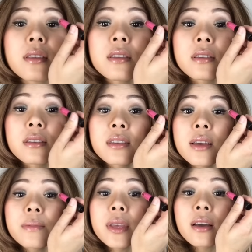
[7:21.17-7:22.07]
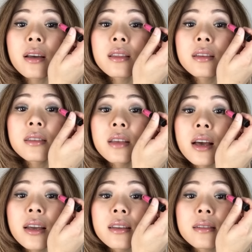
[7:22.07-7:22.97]
So same thing on this
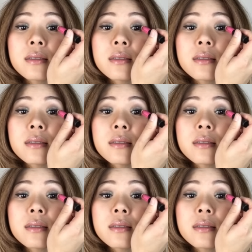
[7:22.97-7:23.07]
side.